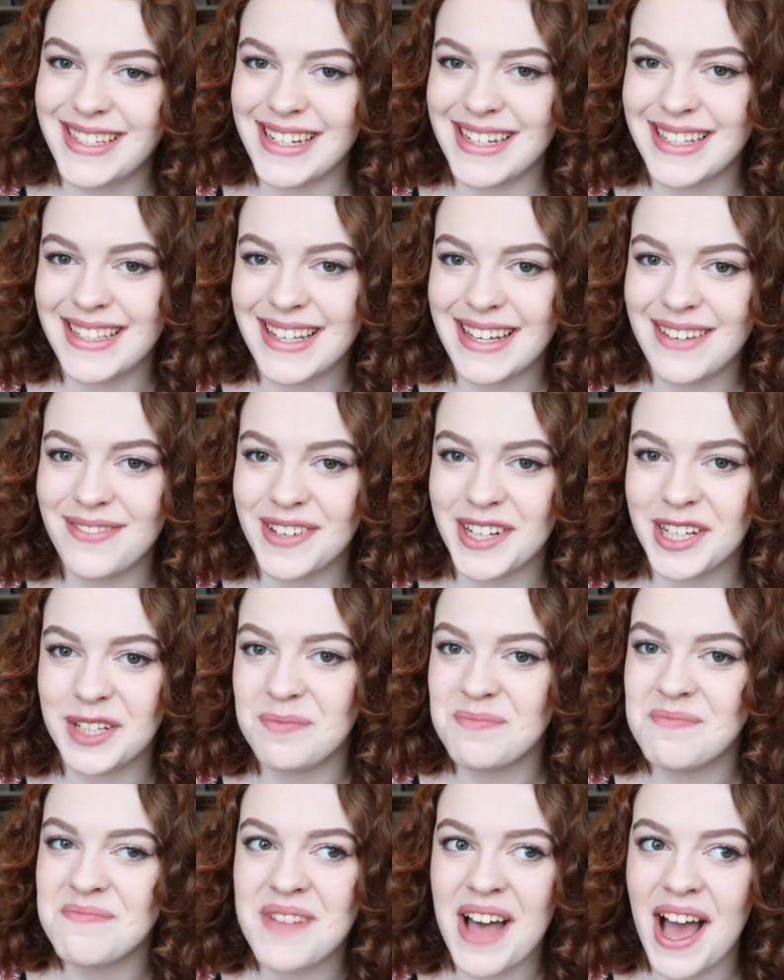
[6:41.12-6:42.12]
DC
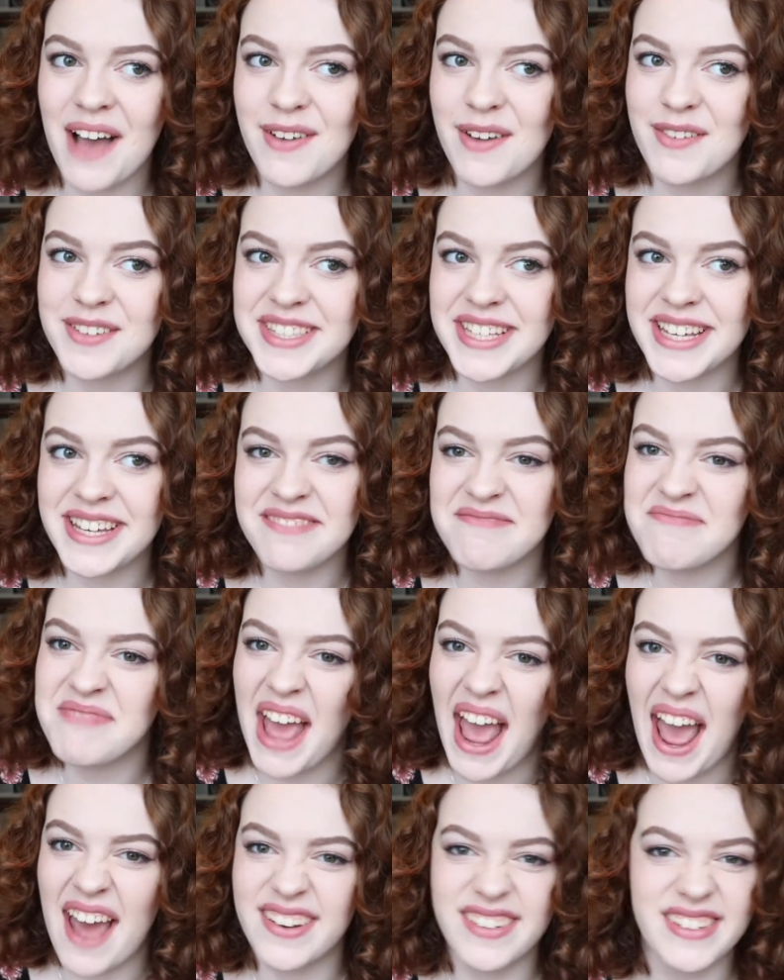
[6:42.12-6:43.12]
film I've ever seen,
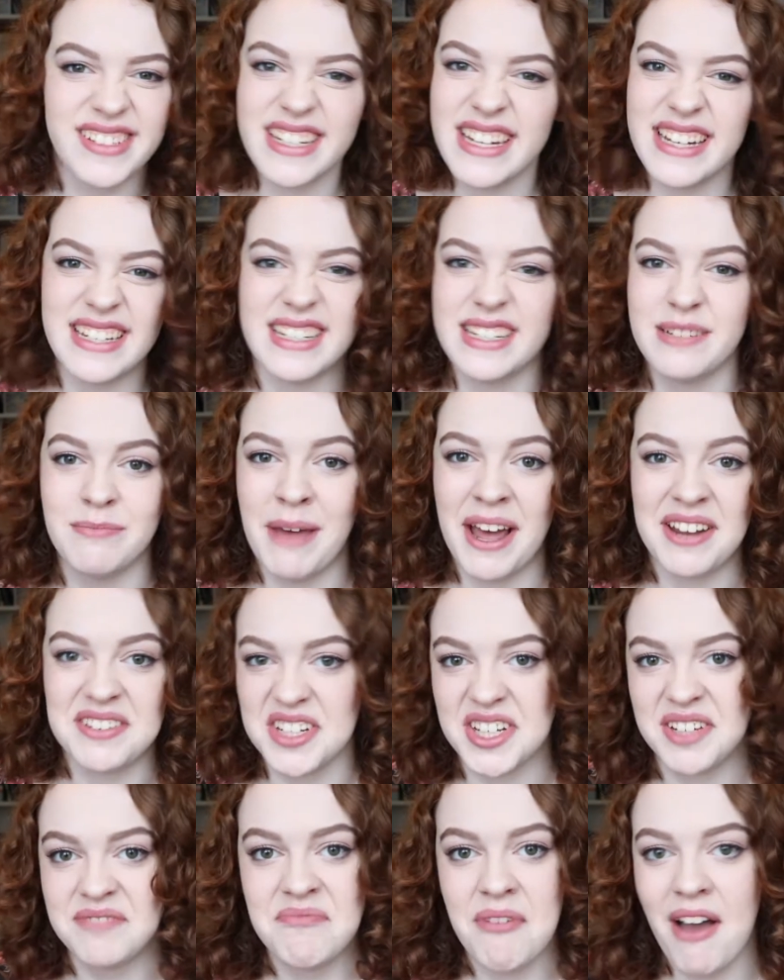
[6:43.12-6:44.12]
and it didn't
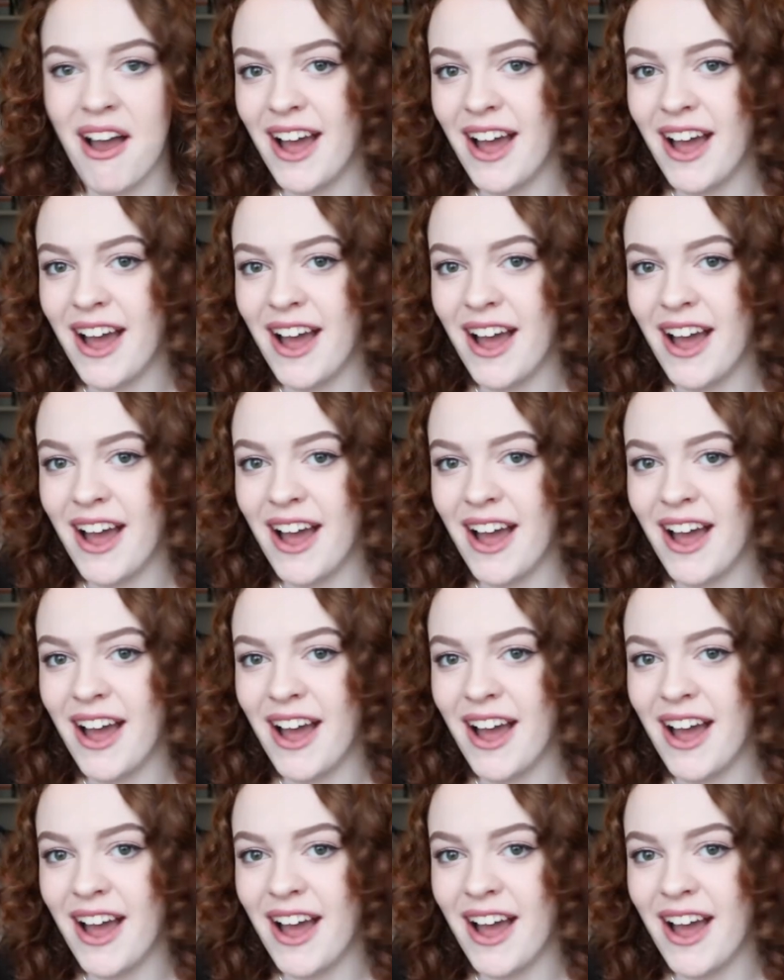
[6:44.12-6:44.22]
matter.